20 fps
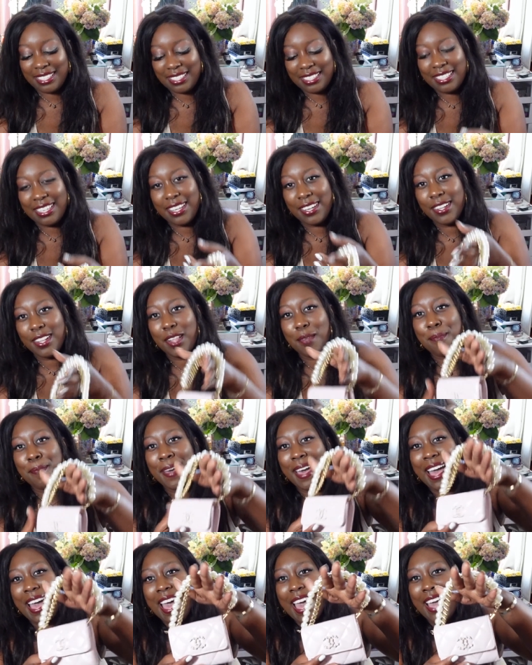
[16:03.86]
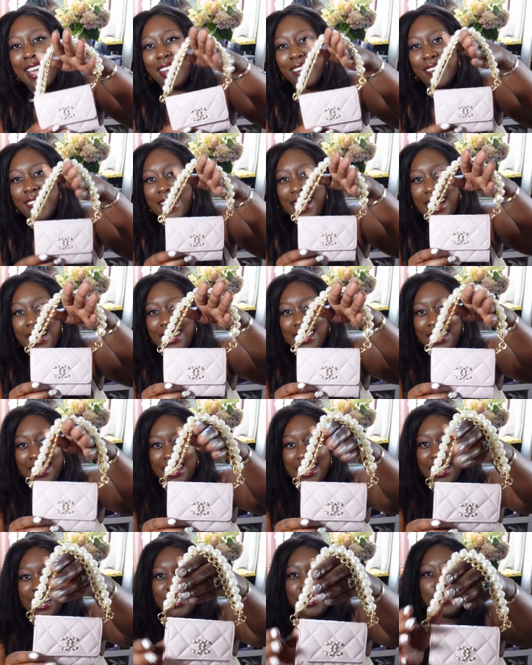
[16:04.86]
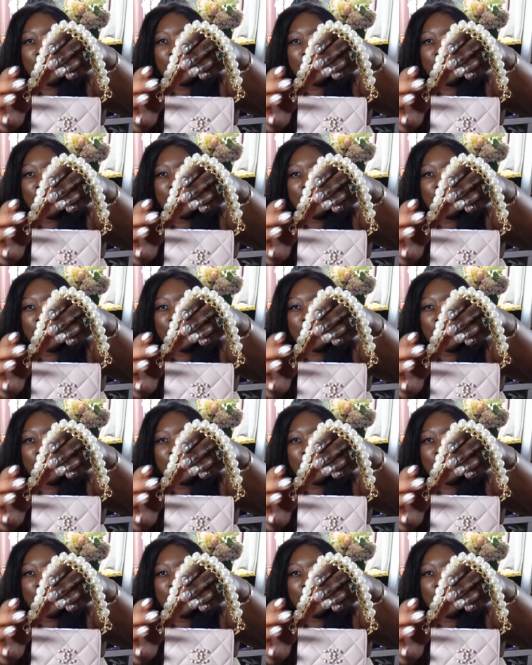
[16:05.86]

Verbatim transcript: little bag right here.